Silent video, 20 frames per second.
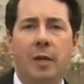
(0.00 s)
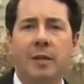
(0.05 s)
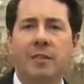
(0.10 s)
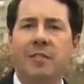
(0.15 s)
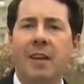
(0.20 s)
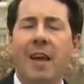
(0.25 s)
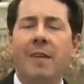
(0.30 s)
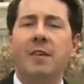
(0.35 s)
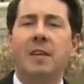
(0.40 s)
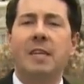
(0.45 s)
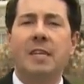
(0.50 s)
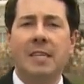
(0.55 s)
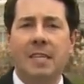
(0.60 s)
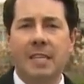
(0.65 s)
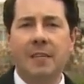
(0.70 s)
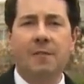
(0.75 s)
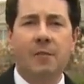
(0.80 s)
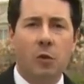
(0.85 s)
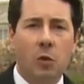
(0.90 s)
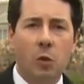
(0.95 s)
is having a
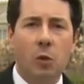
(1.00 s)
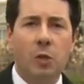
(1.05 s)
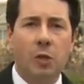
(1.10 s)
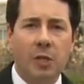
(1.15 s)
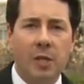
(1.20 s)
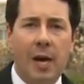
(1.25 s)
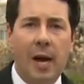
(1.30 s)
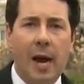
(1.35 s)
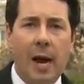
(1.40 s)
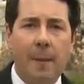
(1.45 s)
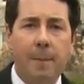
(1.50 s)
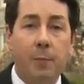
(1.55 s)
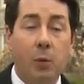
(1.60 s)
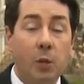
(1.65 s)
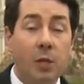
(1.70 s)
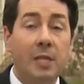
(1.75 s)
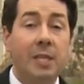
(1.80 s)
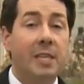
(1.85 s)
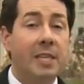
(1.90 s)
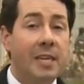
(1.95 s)
difficult time
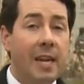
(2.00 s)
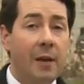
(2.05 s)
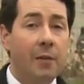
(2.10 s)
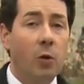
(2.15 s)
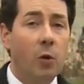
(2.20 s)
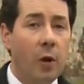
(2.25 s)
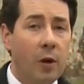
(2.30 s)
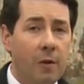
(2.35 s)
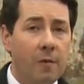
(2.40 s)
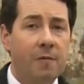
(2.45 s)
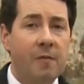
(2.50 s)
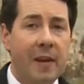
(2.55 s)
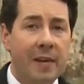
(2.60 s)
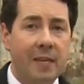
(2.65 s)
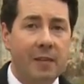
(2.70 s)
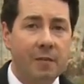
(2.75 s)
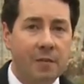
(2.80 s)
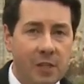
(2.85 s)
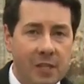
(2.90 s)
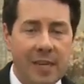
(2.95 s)
putting together an
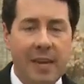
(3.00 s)
effective